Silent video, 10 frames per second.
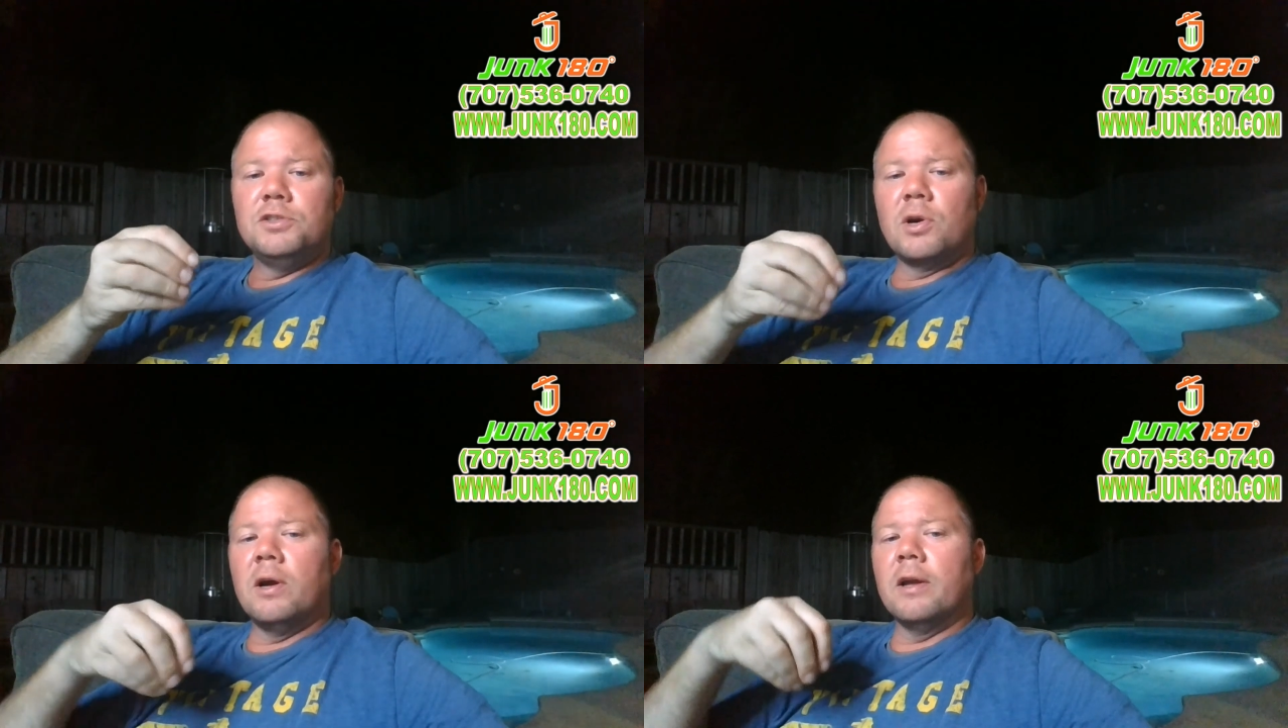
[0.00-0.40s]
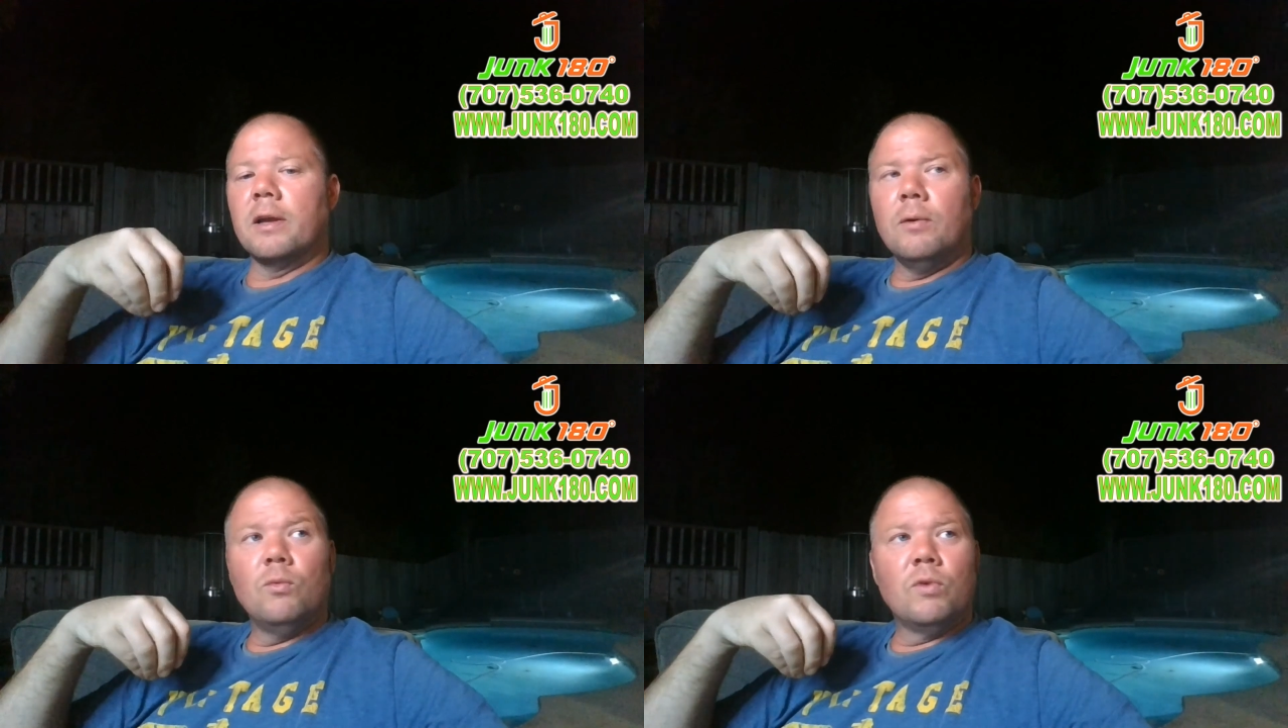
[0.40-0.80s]

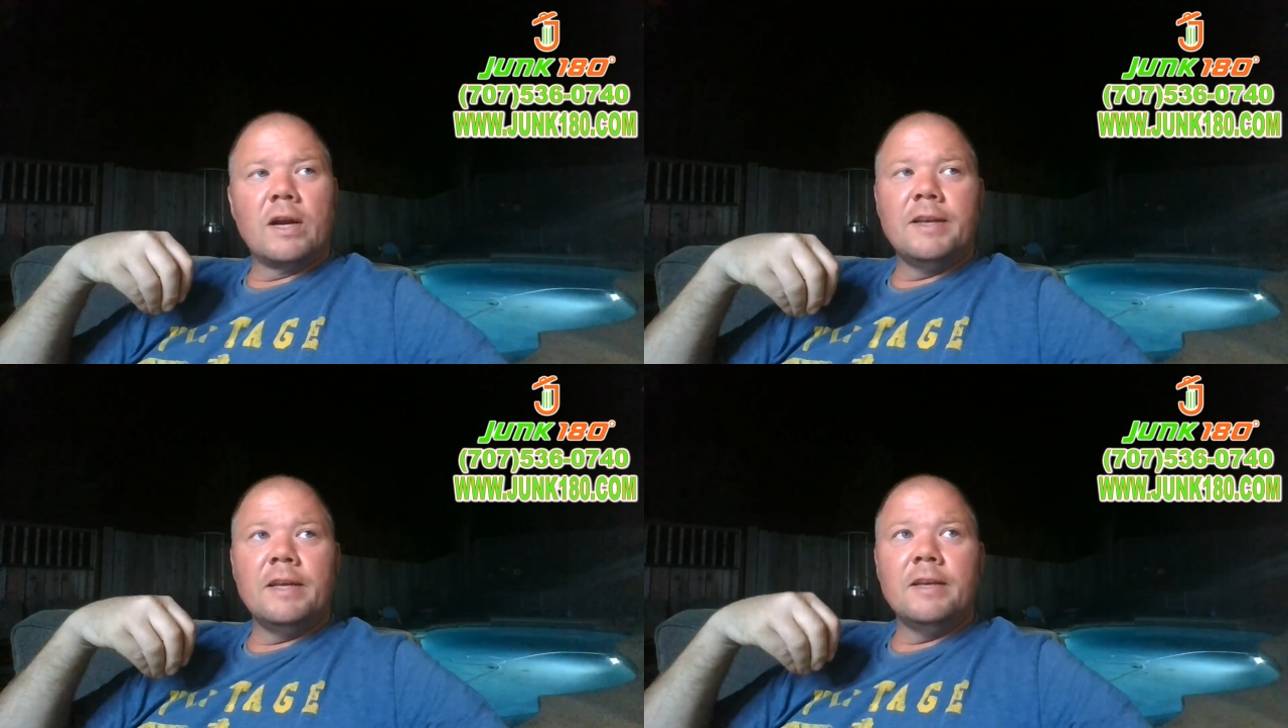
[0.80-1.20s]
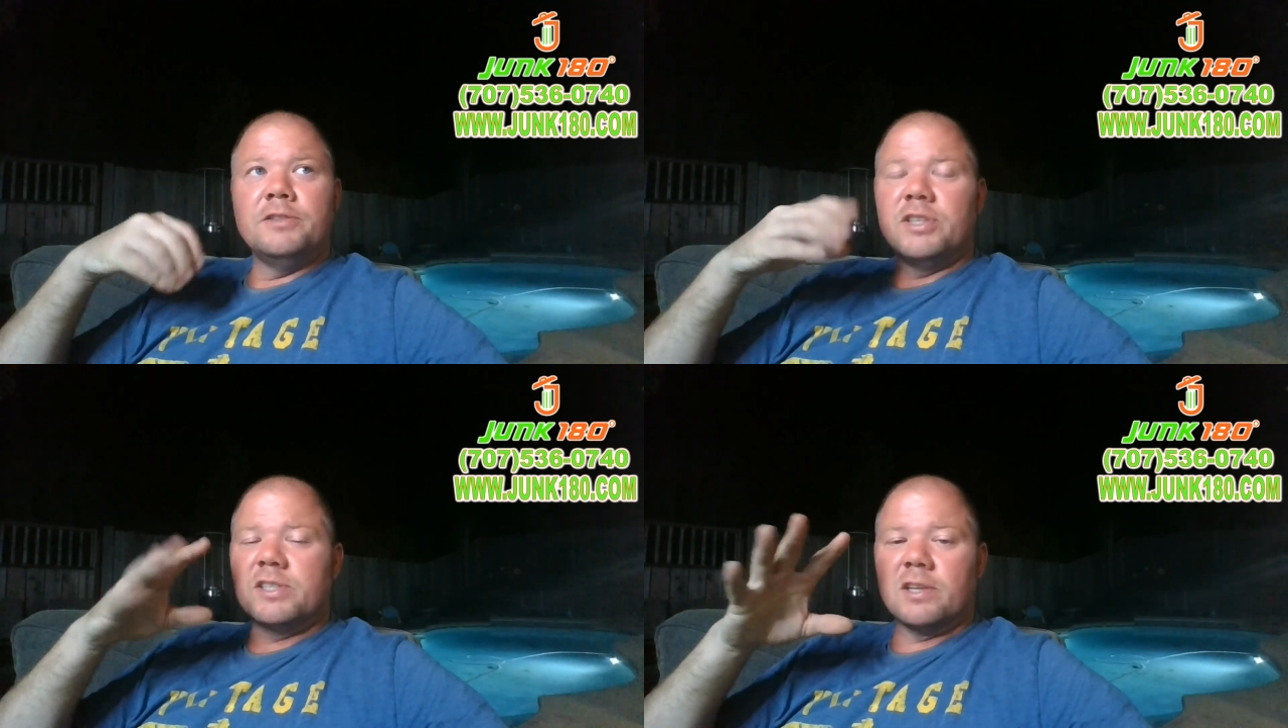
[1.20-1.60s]
drawing what I
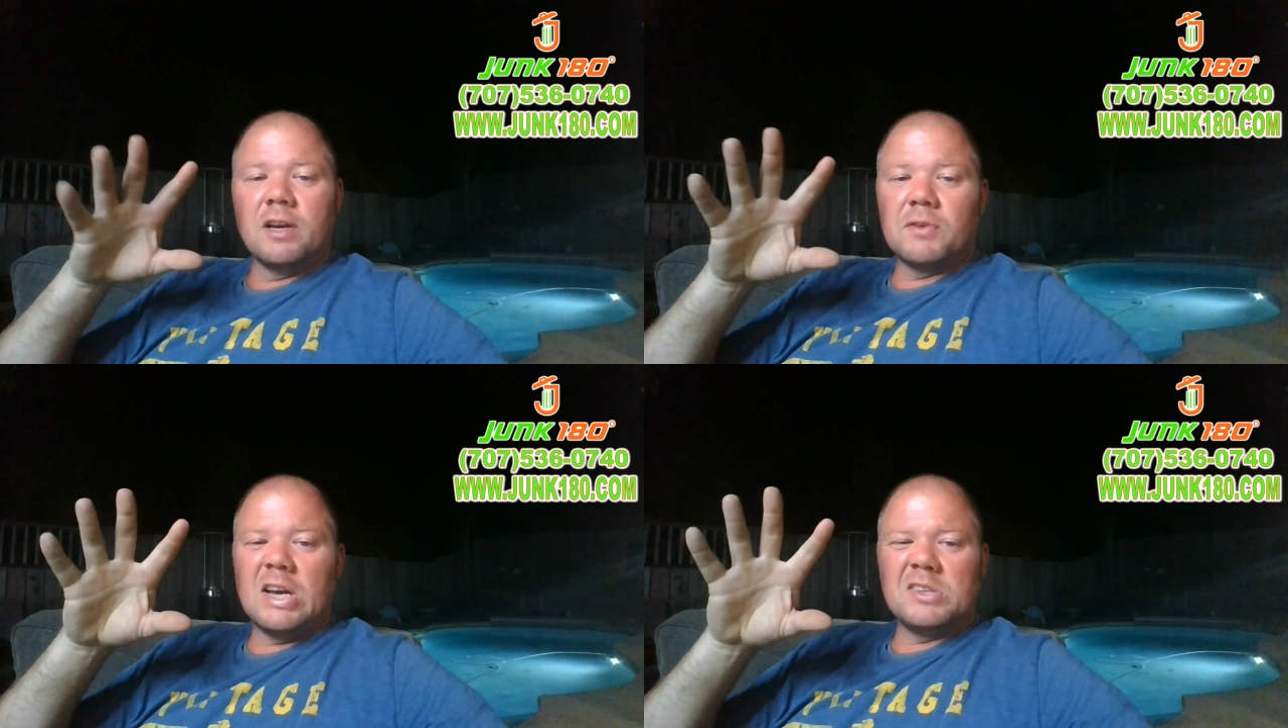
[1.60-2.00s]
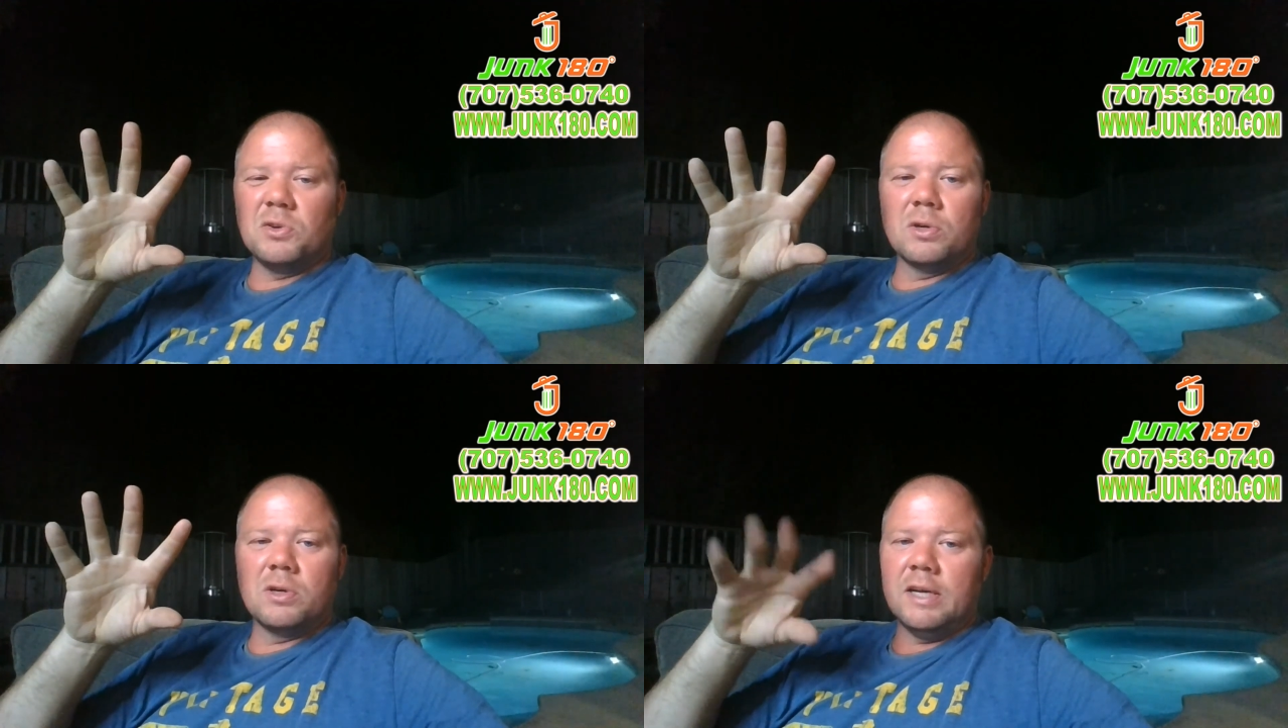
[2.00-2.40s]
need just to cover
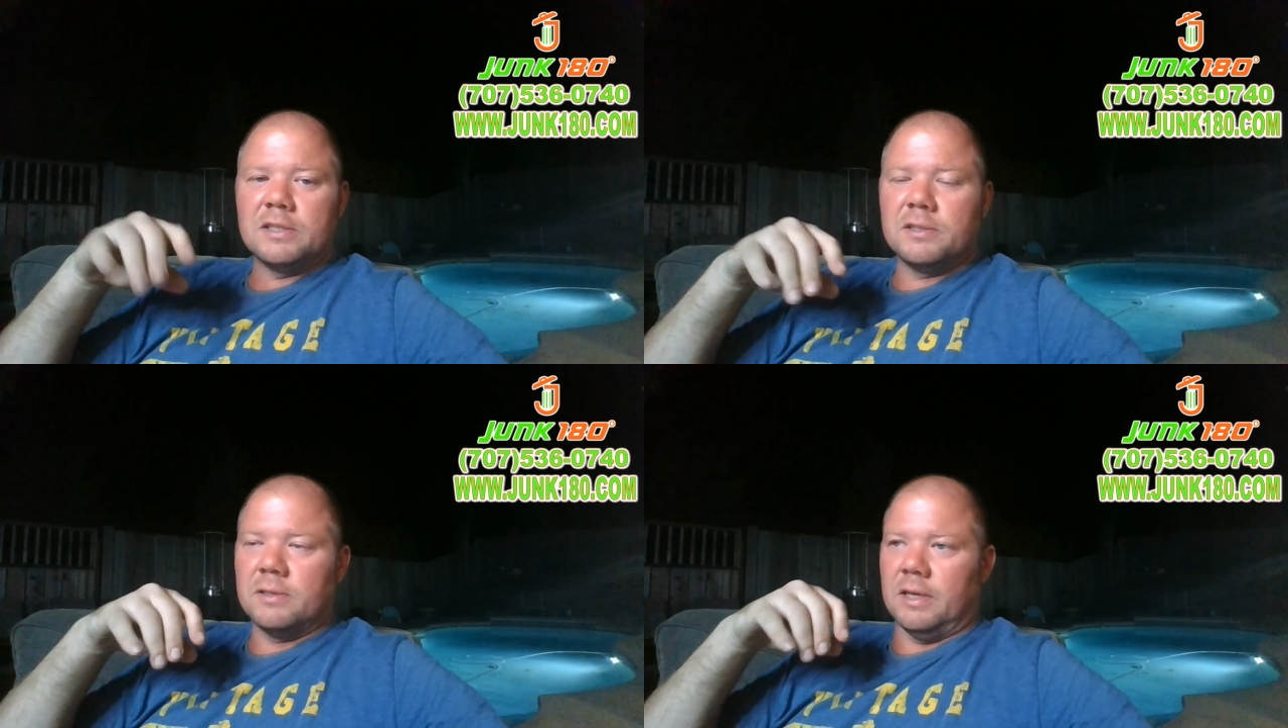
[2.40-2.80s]
household costs,